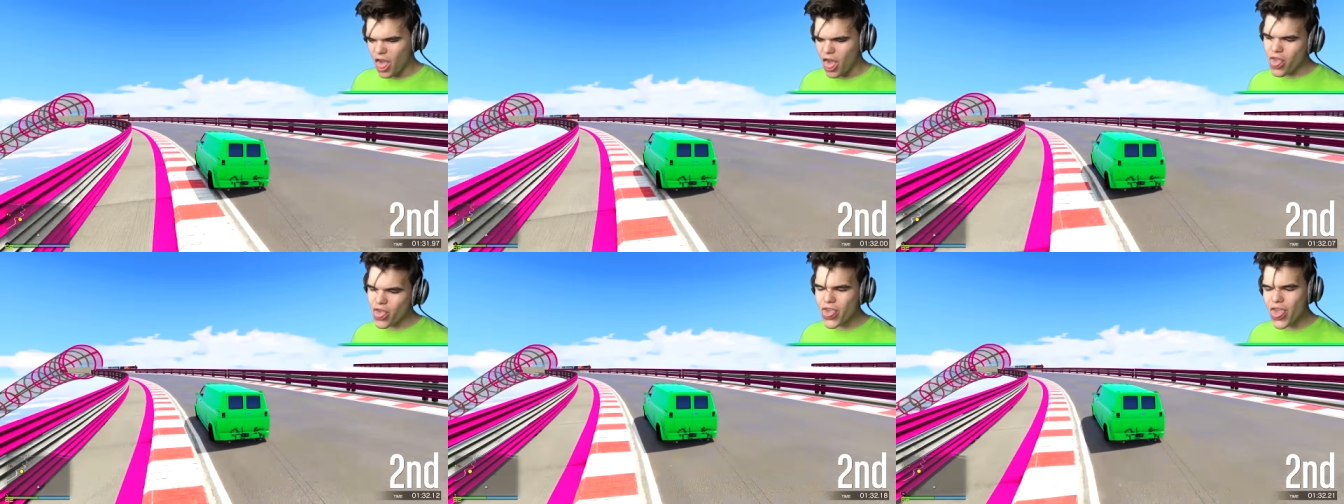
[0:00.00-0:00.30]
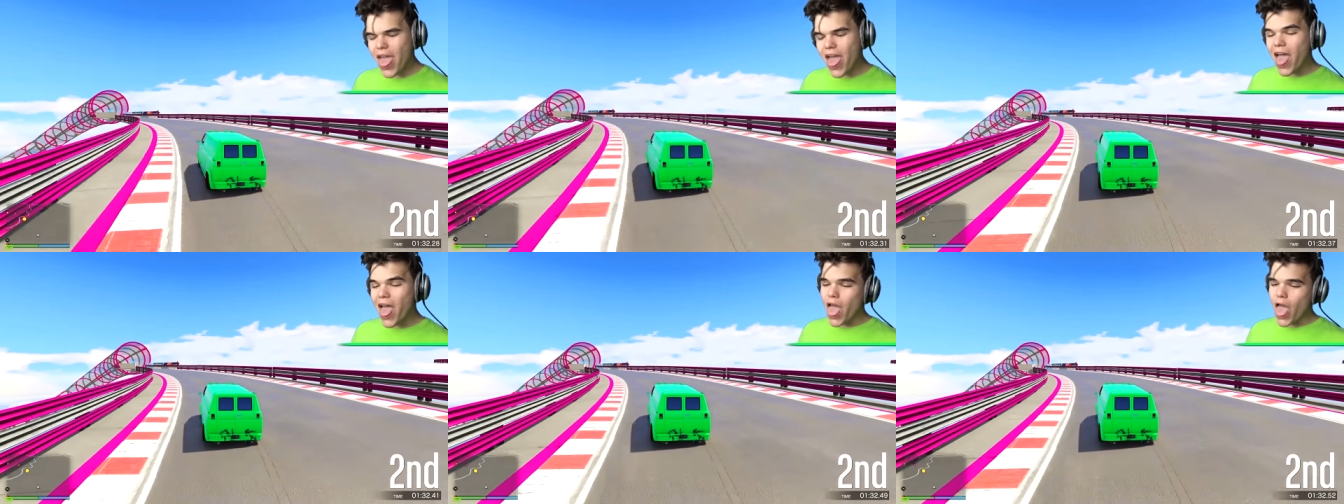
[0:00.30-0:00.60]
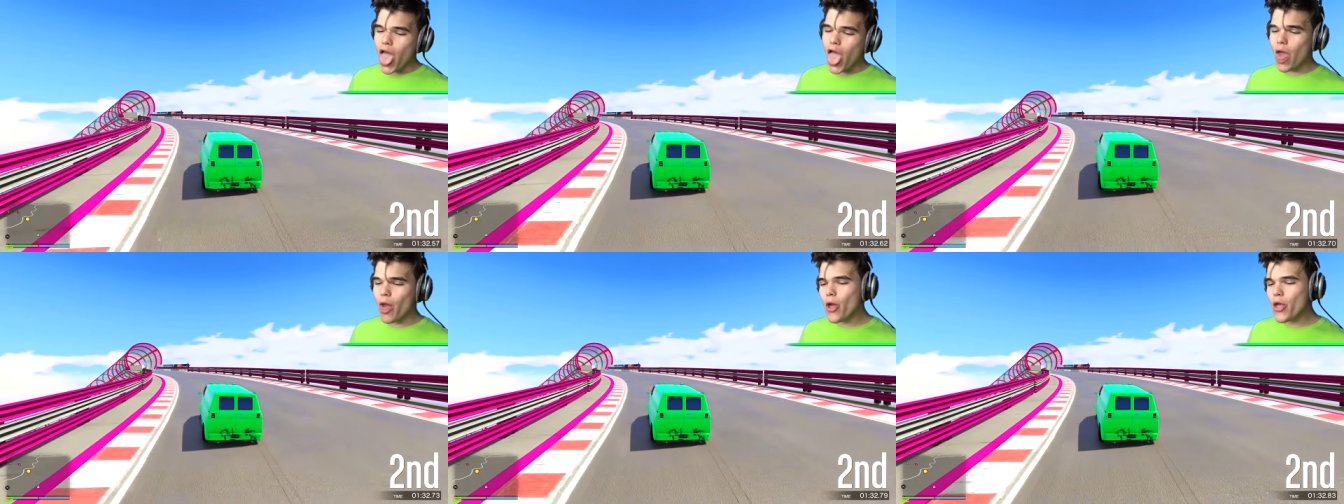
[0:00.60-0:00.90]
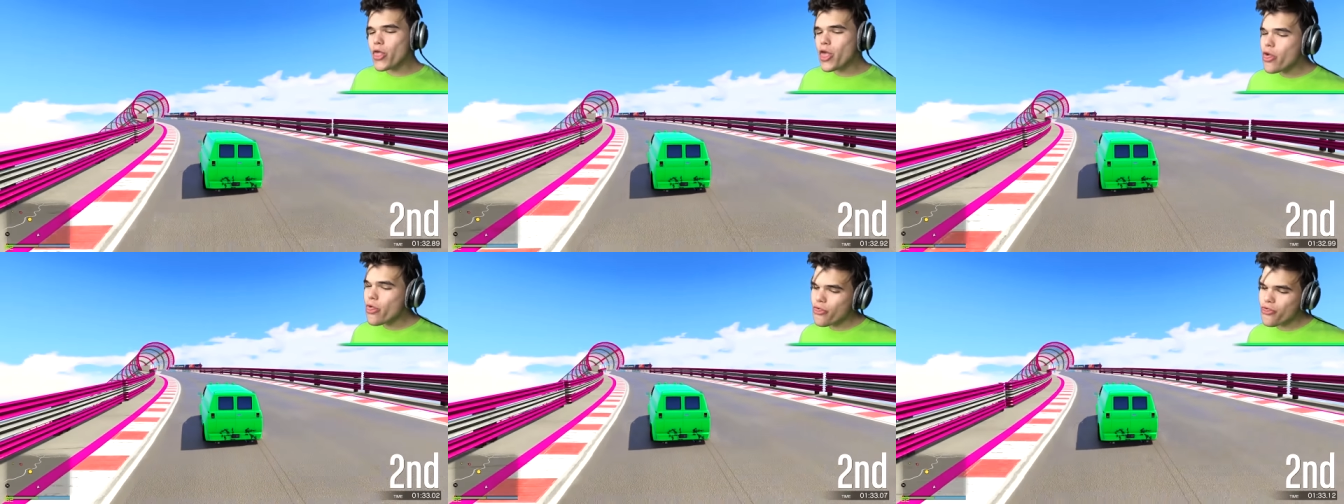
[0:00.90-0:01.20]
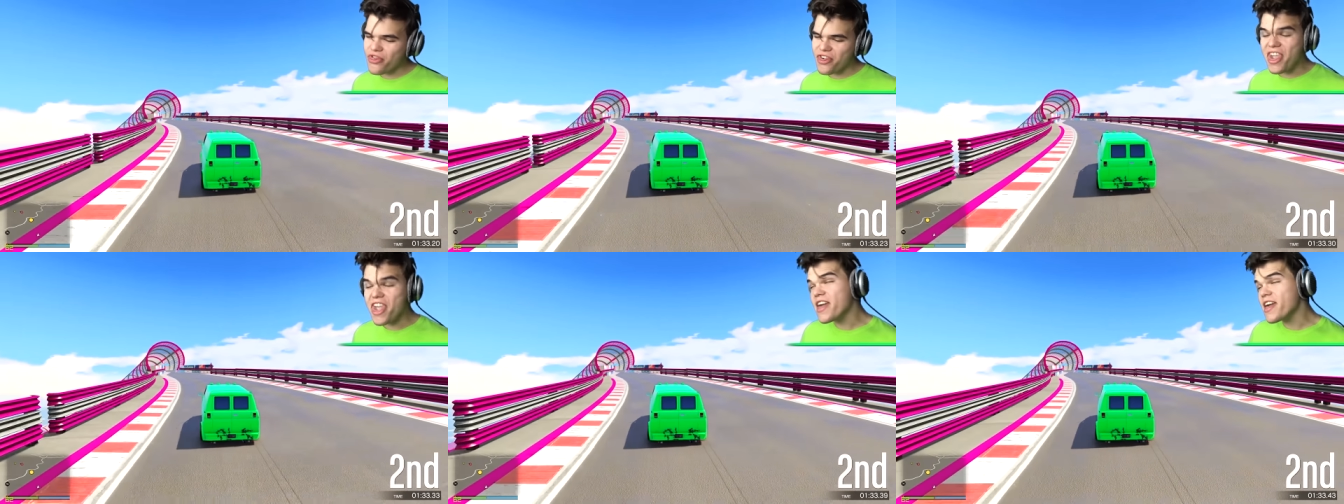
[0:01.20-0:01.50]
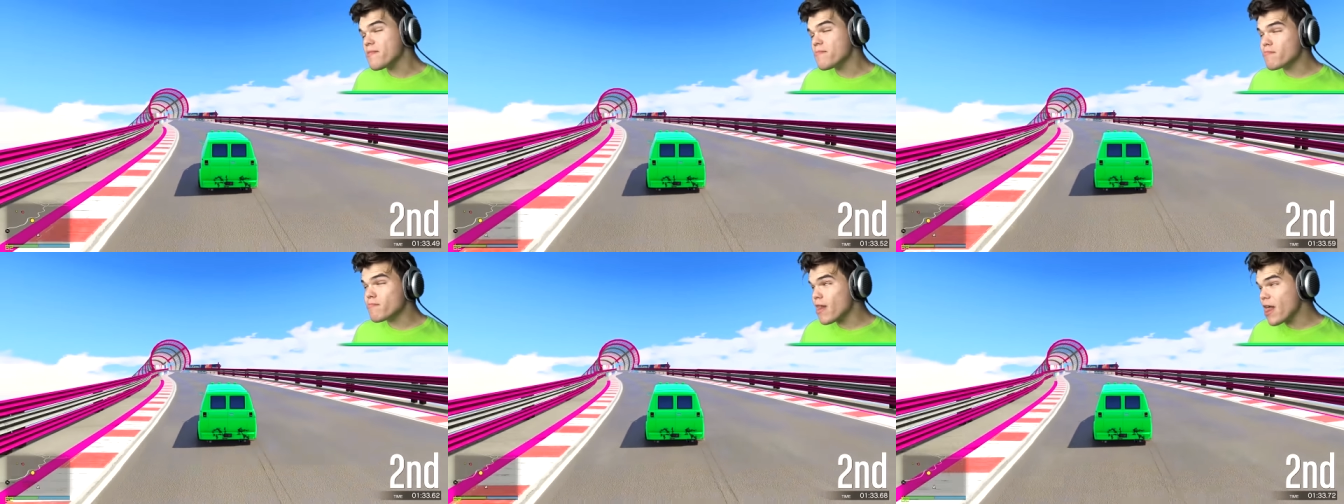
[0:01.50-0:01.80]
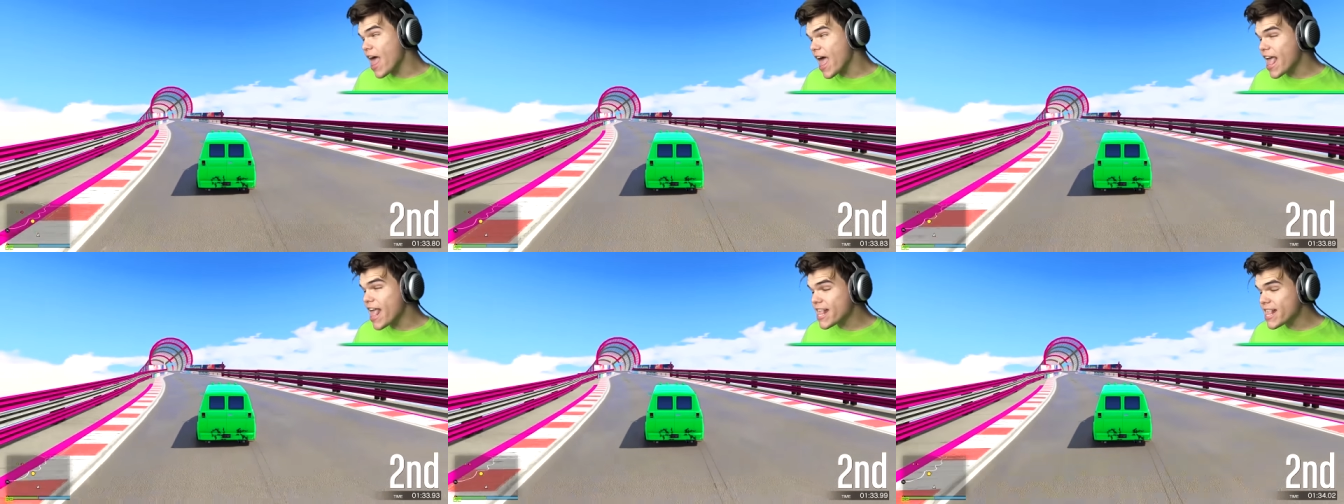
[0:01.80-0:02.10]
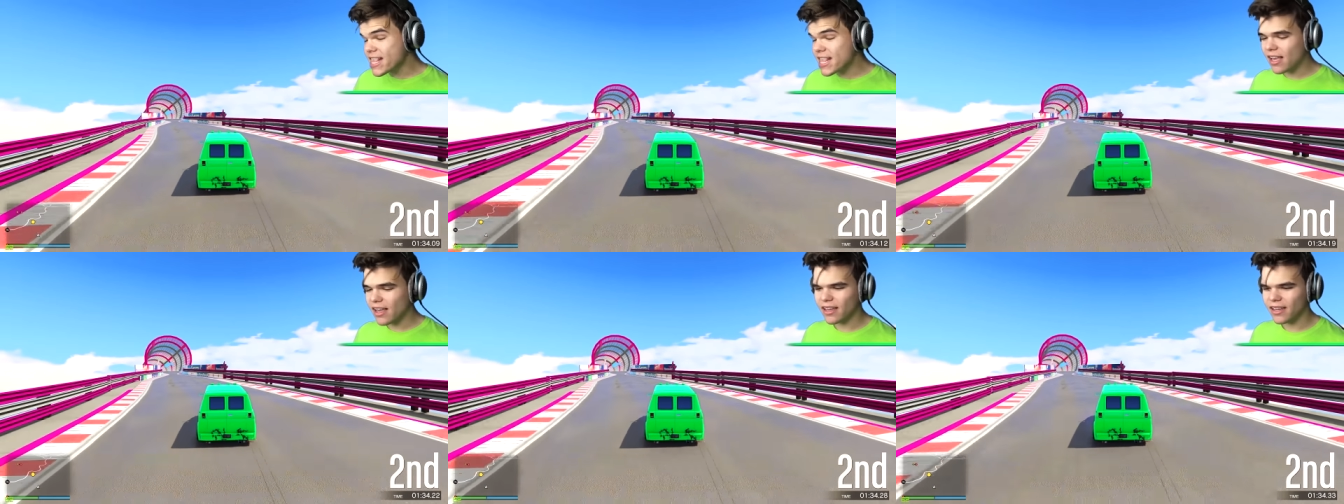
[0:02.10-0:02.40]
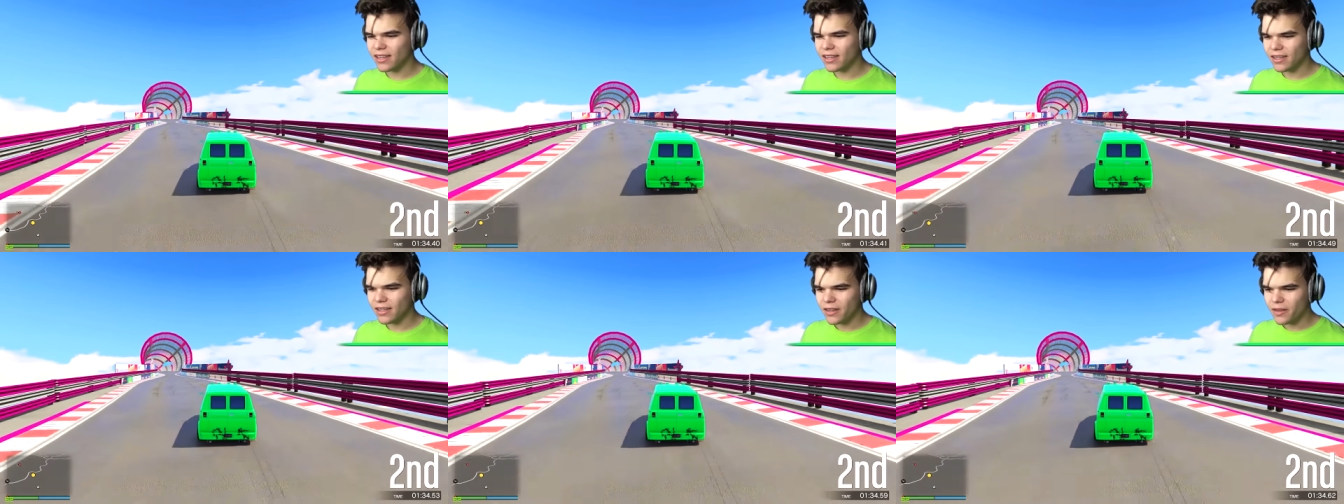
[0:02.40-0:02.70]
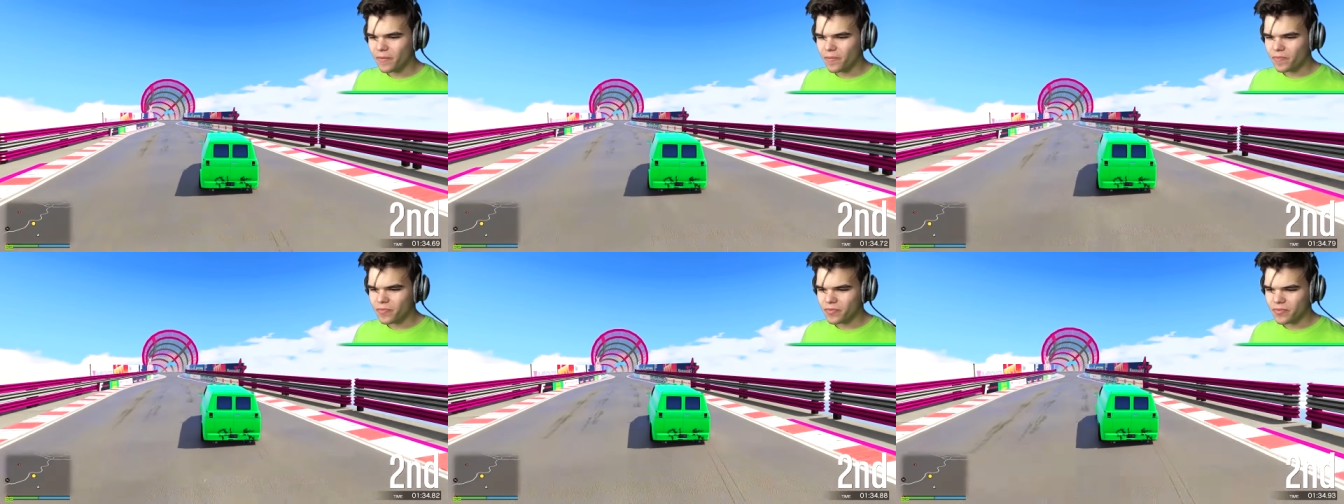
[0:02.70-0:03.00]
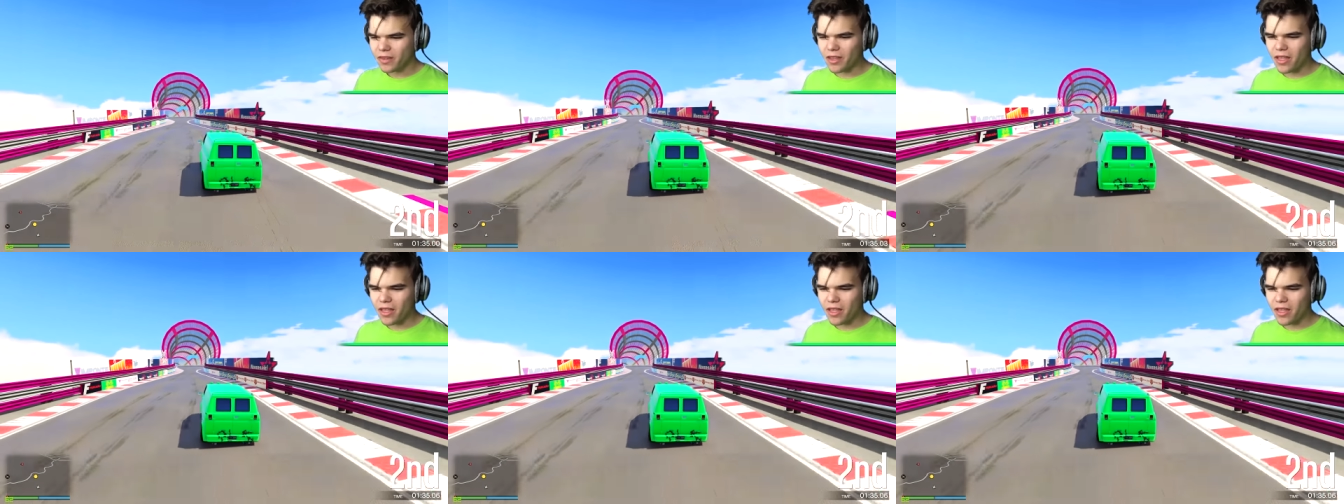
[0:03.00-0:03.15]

Yeah, oh, it is vegan. Ever heard of a place. vegan burrito? Yes.